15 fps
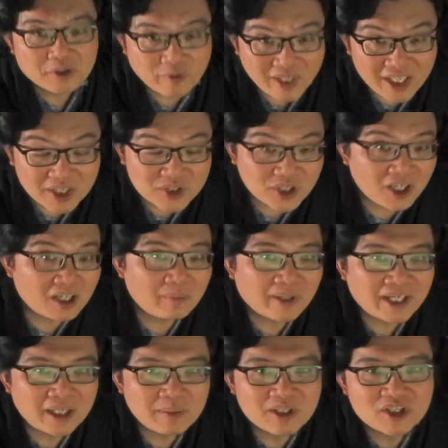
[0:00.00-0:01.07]
Greetings all, my
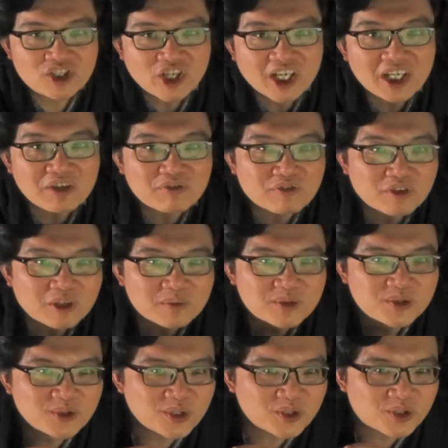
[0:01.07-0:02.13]
name is JD from
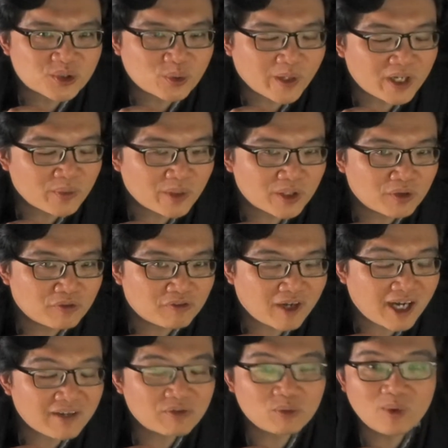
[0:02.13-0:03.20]
Studio
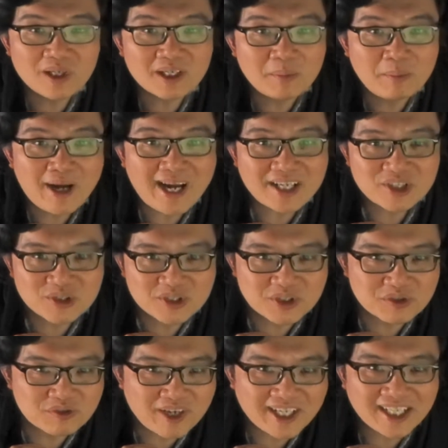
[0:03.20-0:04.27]
2105. Welcome back to
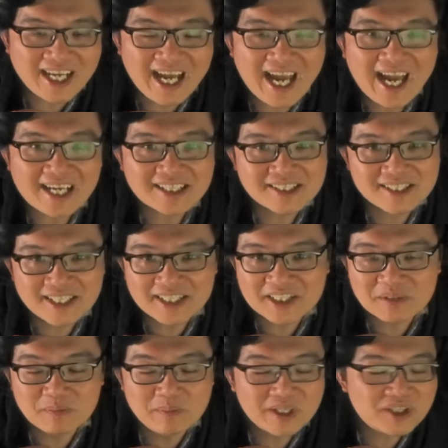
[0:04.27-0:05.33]
Direct Access
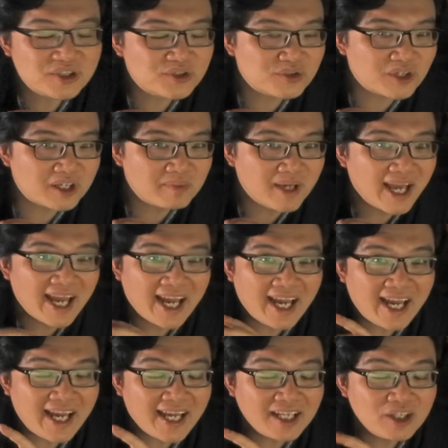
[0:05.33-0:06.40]
MixStream,
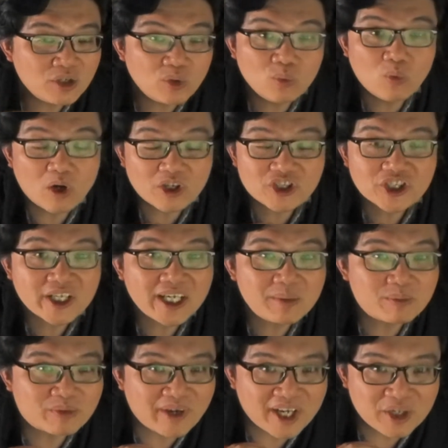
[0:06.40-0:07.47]
and you're watching a
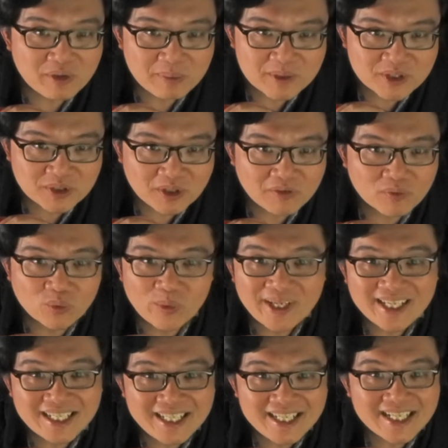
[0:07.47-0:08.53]
brand new episode of
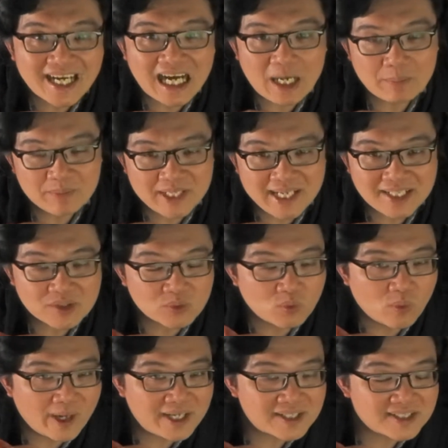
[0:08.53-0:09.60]
Weekly Update
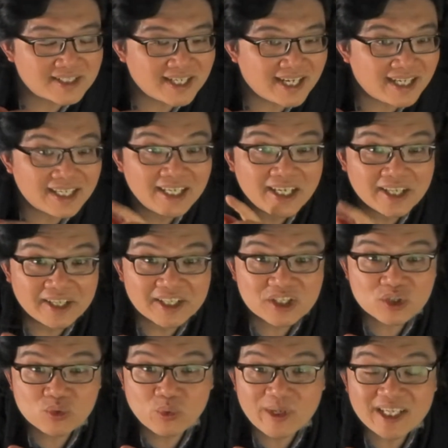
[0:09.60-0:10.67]
Wednesday.
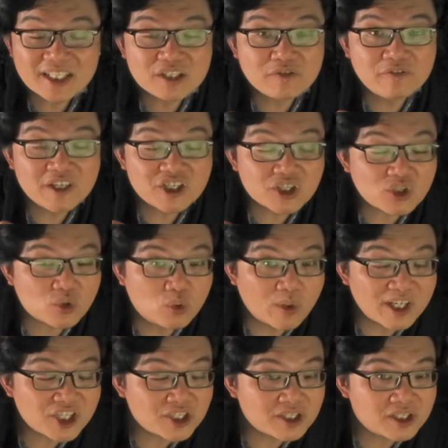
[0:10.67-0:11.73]
This week's featured
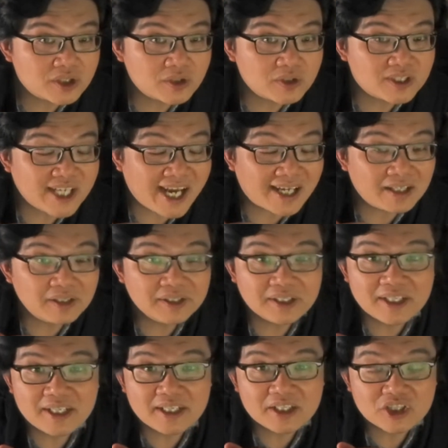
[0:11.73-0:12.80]
question is going to tackle
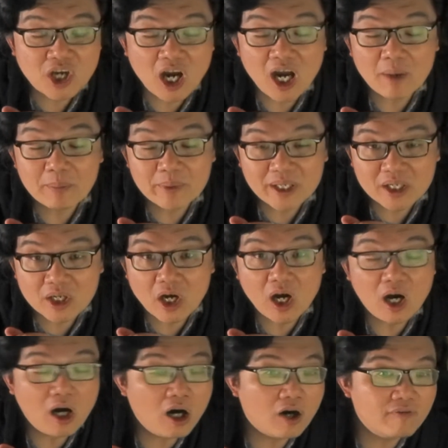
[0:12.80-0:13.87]
the topic
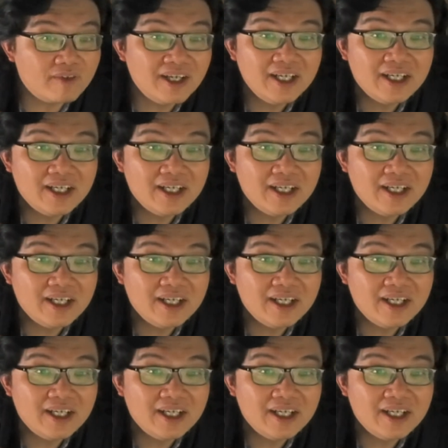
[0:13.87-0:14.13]
of